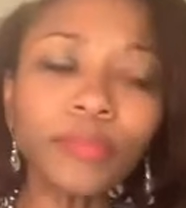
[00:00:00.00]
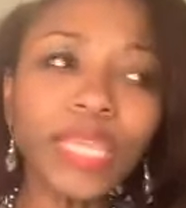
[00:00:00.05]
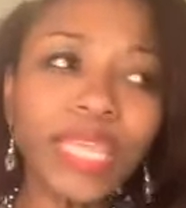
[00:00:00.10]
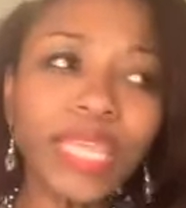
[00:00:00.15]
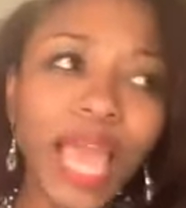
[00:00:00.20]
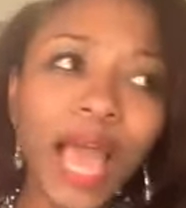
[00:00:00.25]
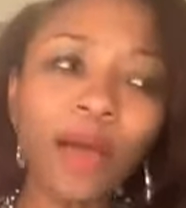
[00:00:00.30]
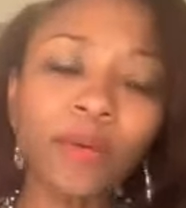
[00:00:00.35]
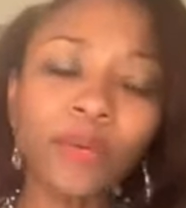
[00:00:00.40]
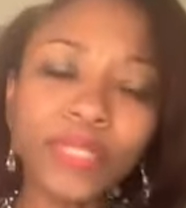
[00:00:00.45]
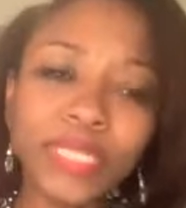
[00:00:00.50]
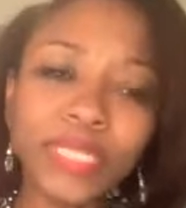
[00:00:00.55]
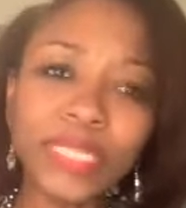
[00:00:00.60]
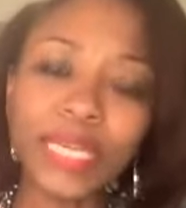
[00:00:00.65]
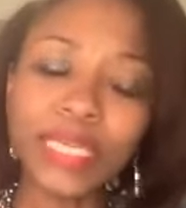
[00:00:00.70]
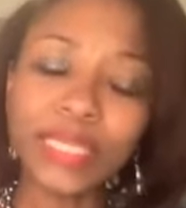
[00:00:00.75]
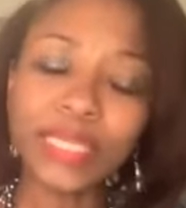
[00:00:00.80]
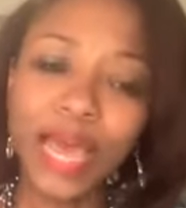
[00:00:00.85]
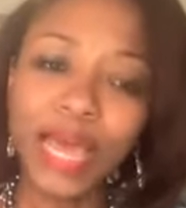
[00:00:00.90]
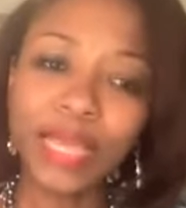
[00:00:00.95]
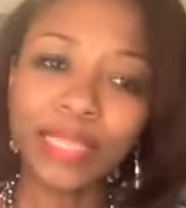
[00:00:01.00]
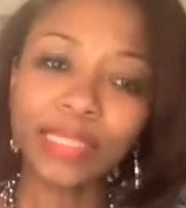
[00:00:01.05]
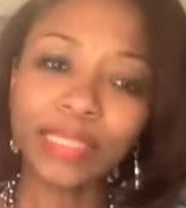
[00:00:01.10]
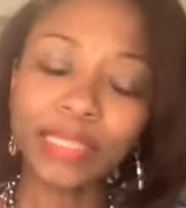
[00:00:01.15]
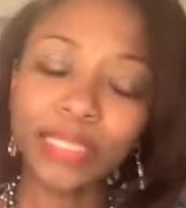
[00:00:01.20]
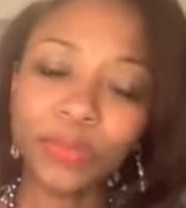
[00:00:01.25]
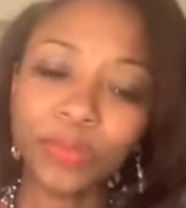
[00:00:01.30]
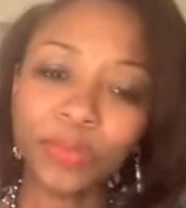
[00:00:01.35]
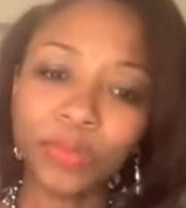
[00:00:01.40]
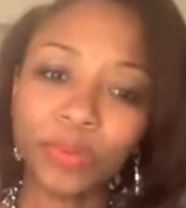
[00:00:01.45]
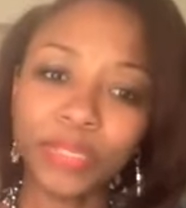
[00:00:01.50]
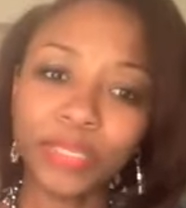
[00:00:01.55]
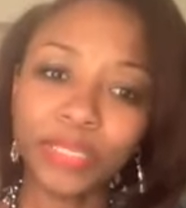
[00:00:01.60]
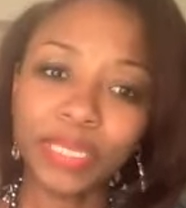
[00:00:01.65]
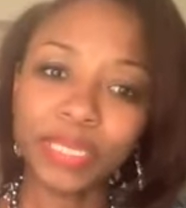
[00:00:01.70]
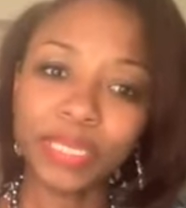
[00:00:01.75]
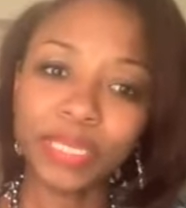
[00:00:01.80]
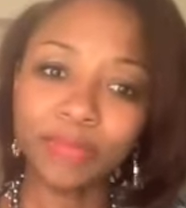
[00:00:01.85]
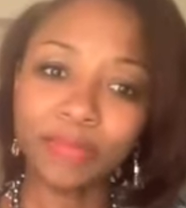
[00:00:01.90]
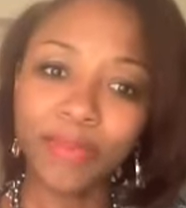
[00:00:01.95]
yeah, I would say that the Spirit
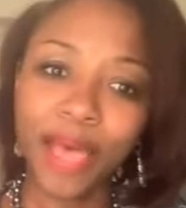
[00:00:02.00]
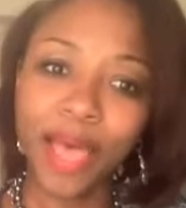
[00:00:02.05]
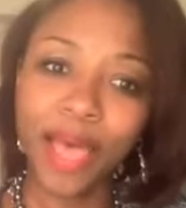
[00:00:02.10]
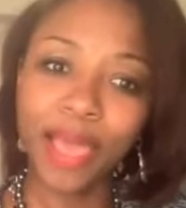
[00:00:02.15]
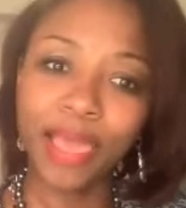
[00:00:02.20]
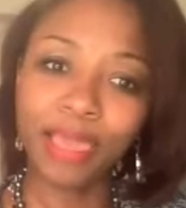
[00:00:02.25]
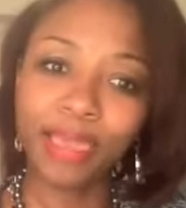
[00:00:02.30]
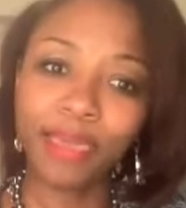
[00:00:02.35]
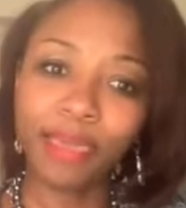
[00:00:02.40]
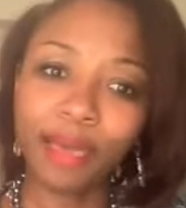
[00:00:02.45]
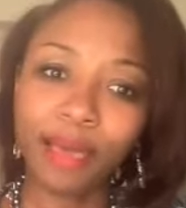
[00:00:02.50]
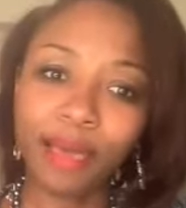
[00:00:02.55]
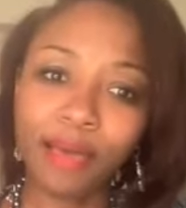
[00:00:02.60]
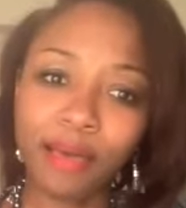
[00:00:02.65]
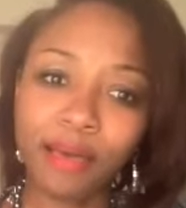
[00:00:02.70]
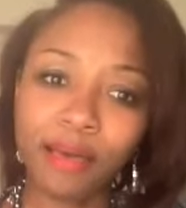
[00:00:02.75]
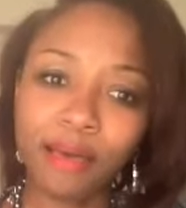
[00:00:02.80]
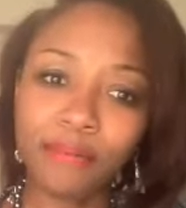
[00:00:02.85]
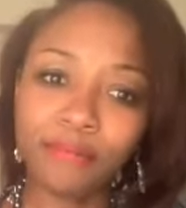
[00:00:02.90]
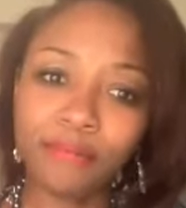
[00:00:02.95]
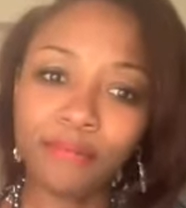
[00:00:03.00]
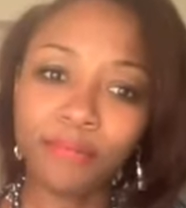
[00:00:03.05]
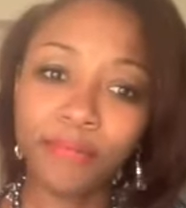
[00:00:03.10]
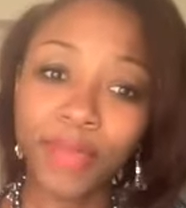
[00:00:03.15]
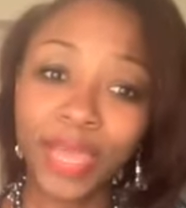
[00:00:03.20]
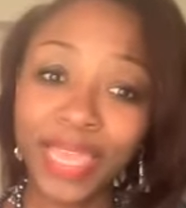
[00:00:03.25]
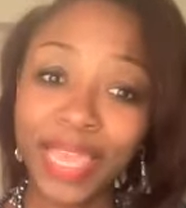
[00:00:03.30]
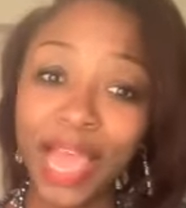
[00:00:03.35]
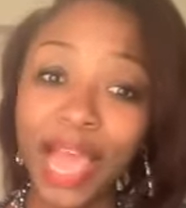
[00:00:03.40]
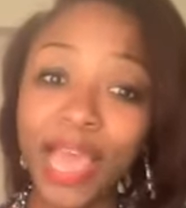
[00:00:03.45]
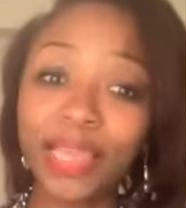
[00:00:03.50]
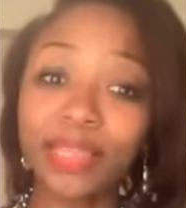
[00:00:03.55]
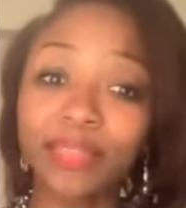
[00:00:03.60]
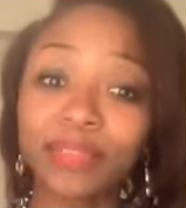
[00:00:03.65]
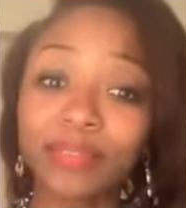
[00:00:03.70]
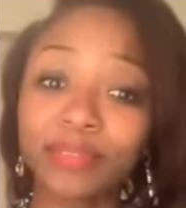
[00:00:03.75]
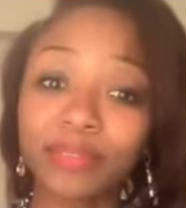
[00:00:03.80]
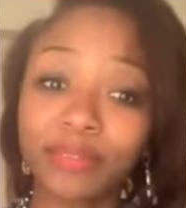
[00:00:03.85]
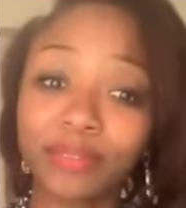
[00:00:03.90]
is my um, my guide. So the,